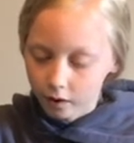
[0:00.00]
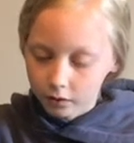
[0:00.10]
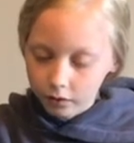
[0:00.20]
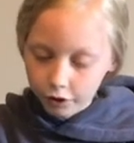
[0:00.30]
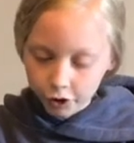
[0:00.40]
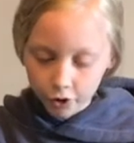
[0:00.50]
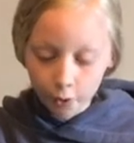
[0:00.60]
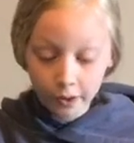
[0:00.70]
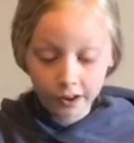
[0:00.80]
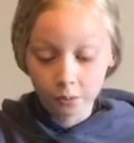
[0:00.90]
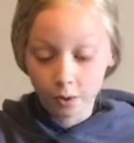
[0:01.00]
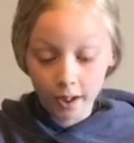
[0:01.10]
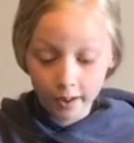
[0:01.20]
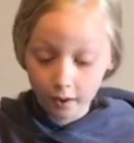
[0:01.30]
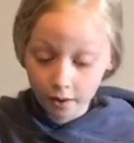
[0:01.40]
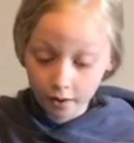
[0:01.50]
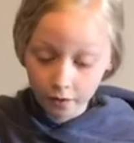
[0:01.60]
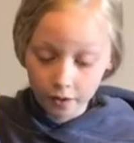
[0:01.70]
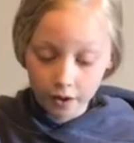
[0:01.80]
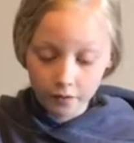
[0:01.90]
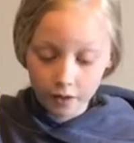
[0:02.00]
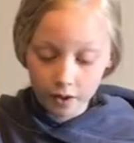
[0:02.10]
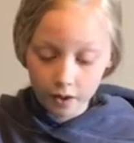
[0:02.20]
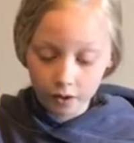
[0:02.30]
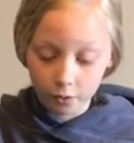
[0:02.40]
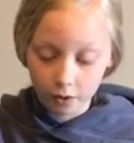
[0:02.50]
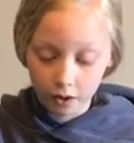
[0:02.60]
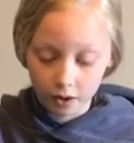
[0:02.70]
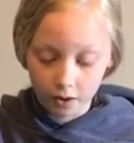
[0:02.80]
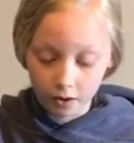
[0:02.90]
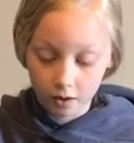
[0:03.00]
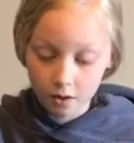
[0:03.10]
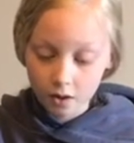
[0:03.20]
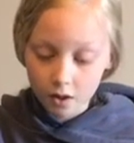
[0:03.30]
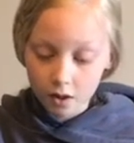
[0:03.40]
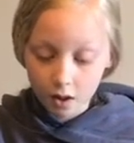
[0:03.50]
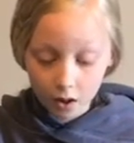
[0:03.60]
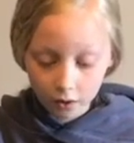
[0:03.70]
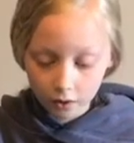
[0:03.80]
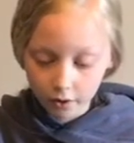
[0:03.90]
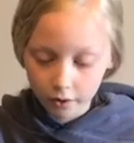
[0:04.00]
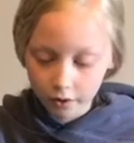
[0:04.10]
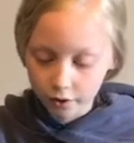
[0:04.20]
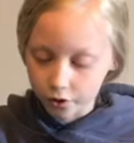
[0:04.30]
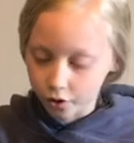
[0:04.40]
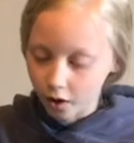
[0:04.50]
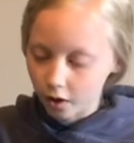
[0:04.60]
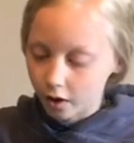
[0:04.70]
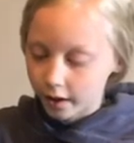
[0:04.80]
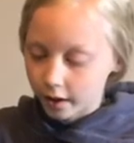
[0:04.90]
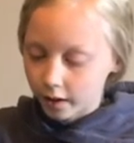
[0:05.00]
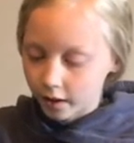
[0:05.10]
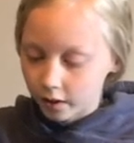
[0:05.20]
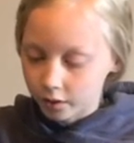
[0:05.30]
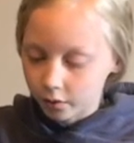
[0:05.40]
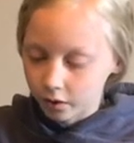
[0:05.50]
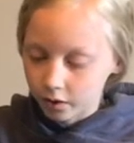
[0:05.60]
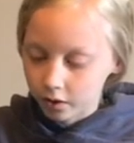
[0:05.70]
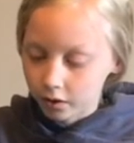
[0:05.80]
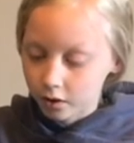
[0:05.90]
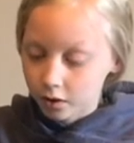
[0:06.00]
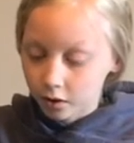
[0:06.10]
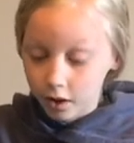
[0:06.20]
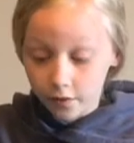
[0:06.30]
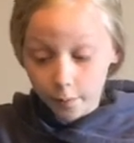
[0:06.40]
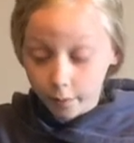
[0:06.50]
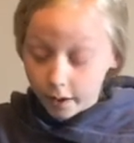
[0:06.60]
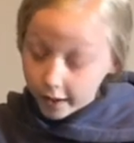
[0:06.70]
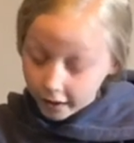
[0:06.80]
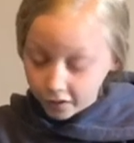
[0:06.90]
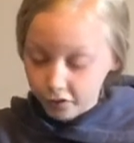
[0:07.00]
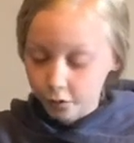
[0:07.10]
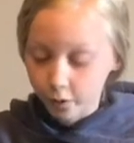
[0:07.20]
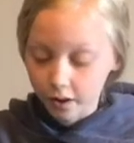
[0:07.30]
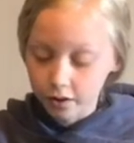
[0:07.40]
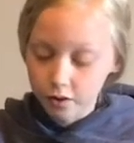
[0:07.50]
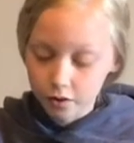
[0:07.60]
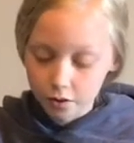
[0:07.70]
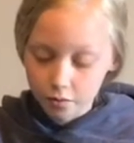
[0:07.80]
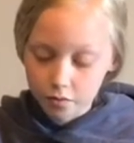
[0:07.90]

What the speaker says: You can always write on the front of it, you can color, you can draw on it, you can leave it blank if you want to.